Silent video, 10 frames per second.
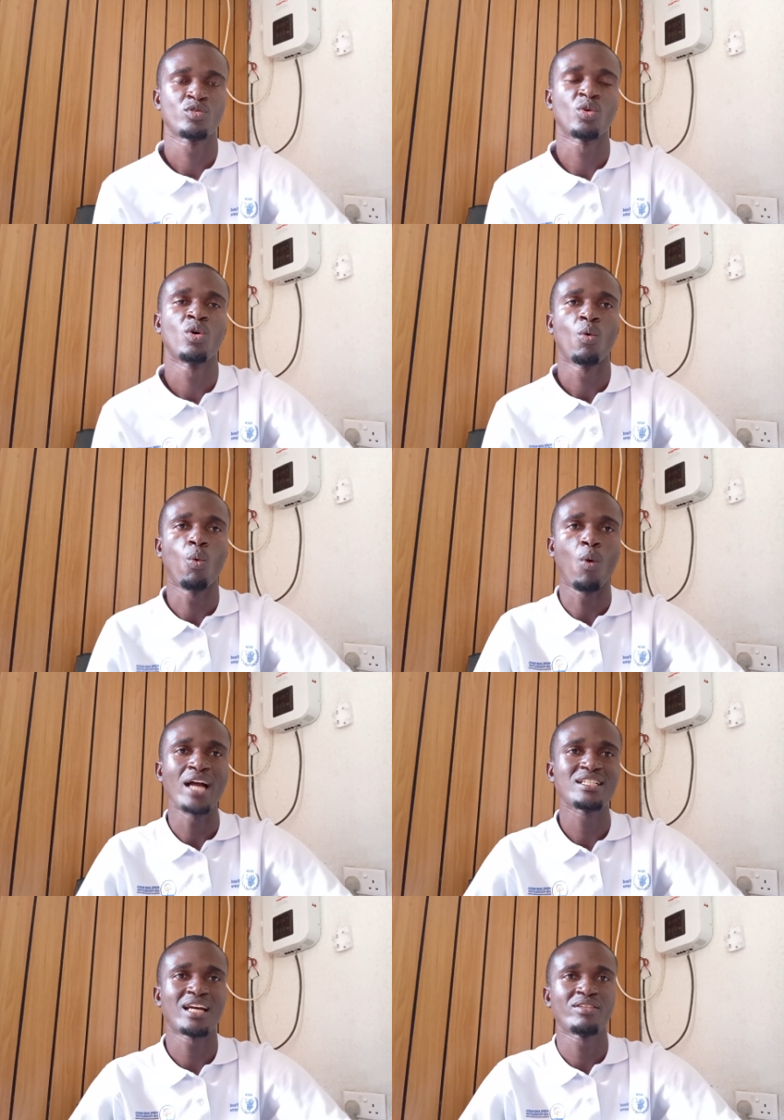So
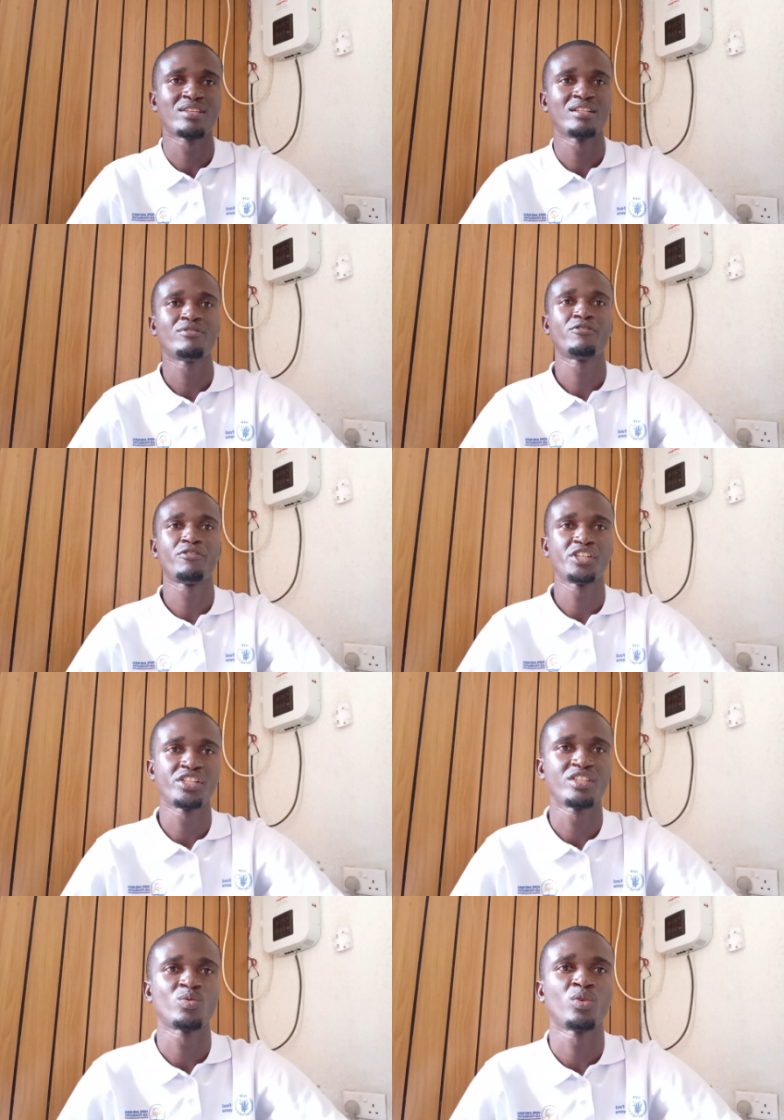1,000
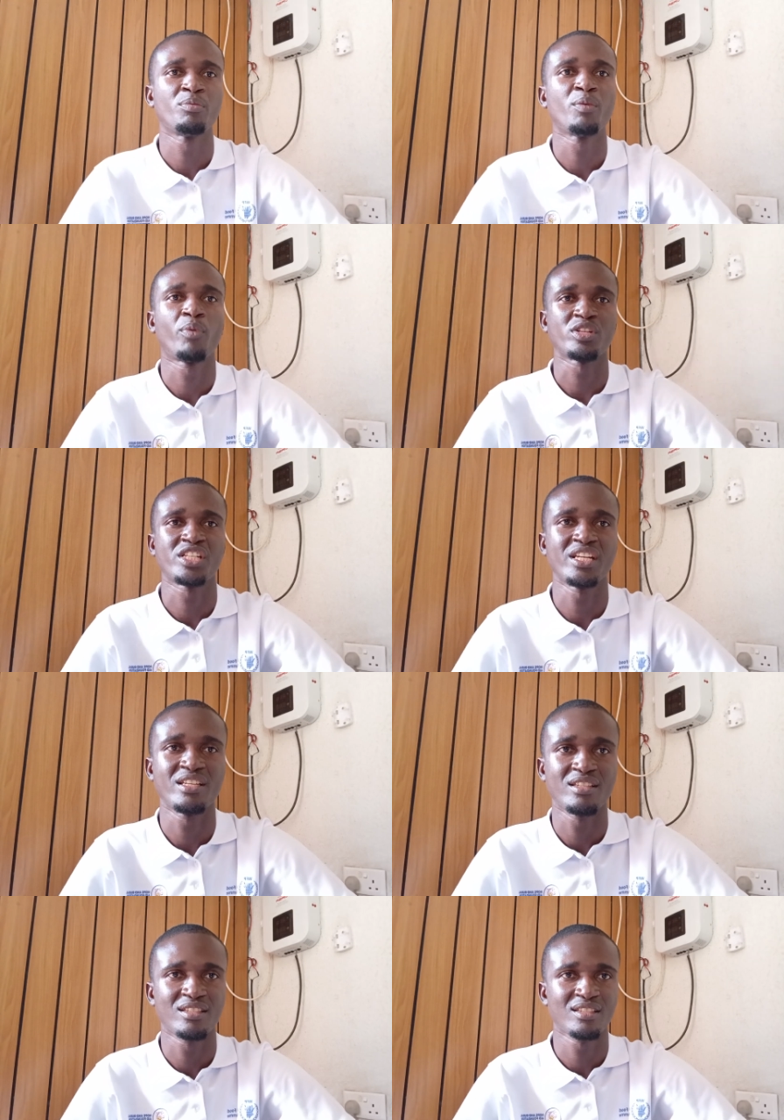fishes will be
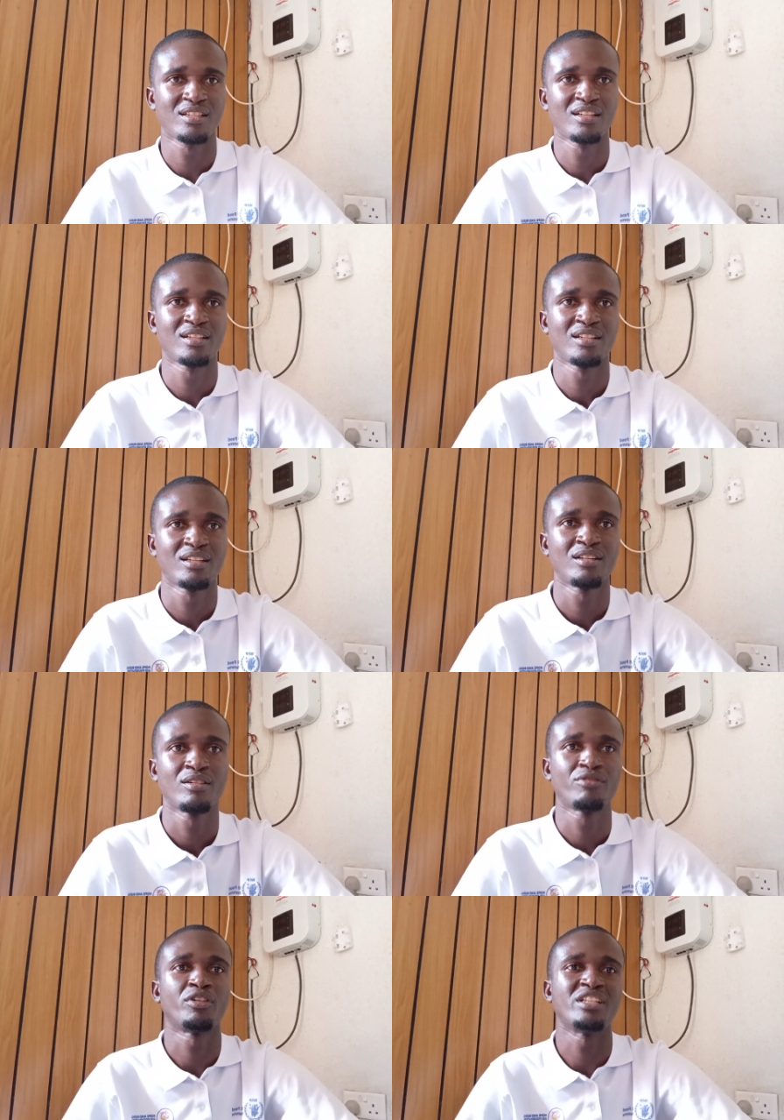purchased
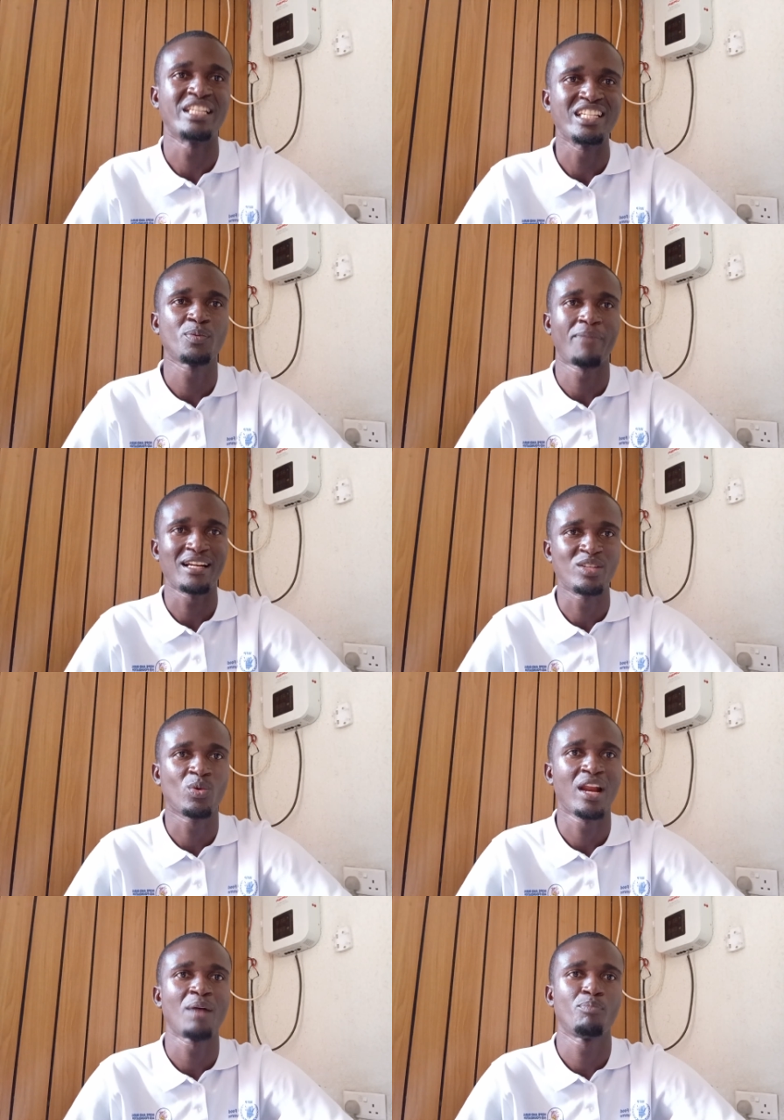for this
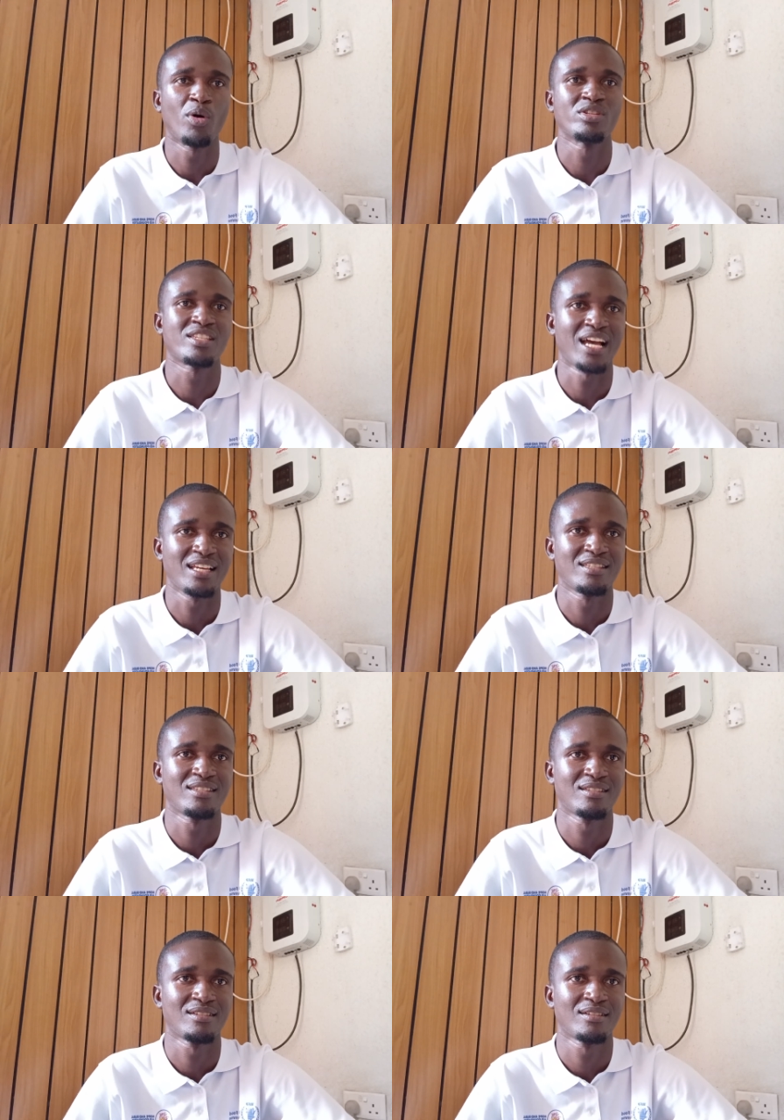particular pond
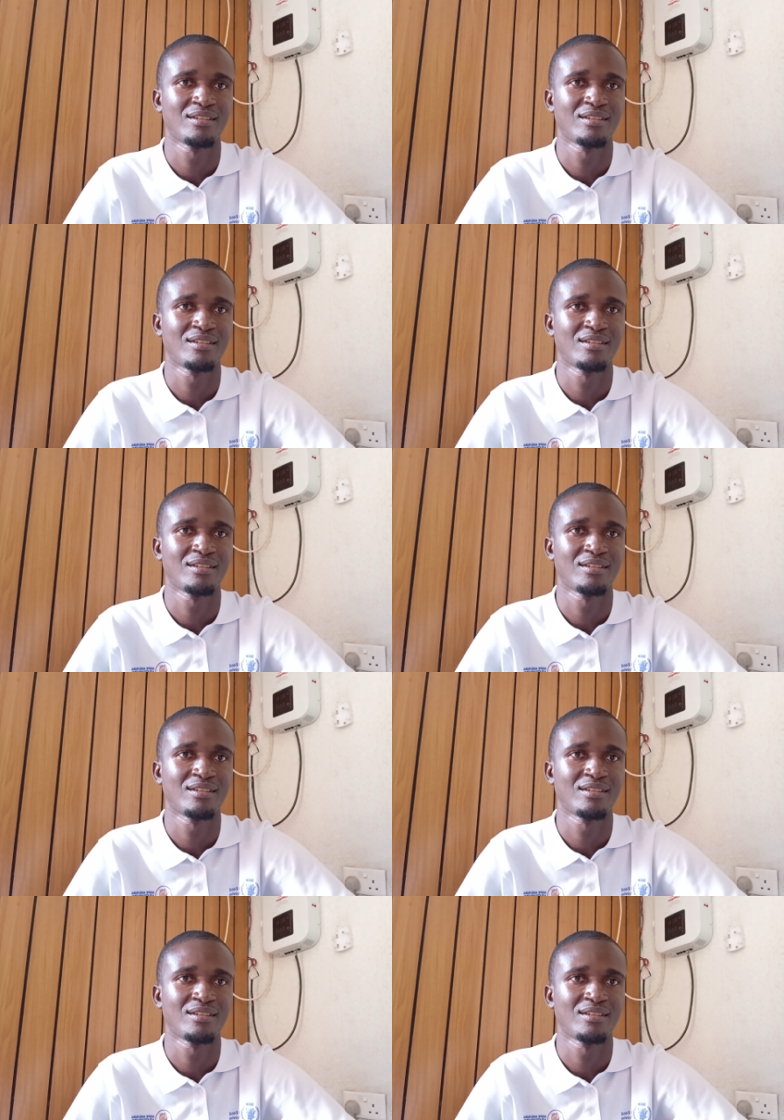size.